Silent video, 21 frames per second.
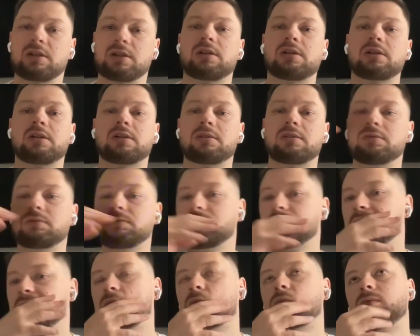
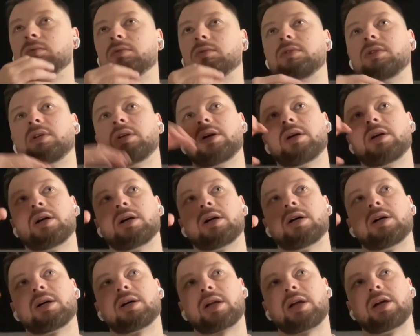
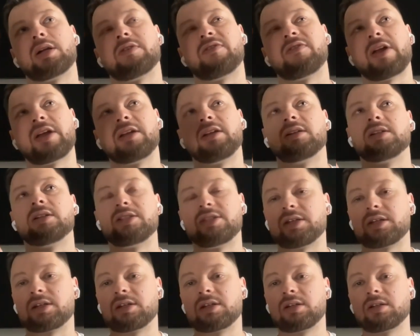kind of
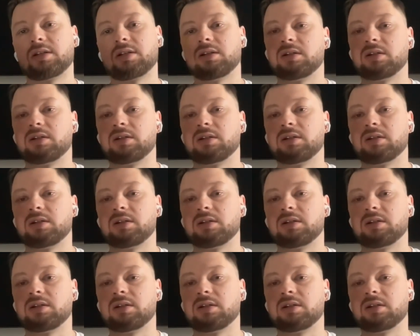analytic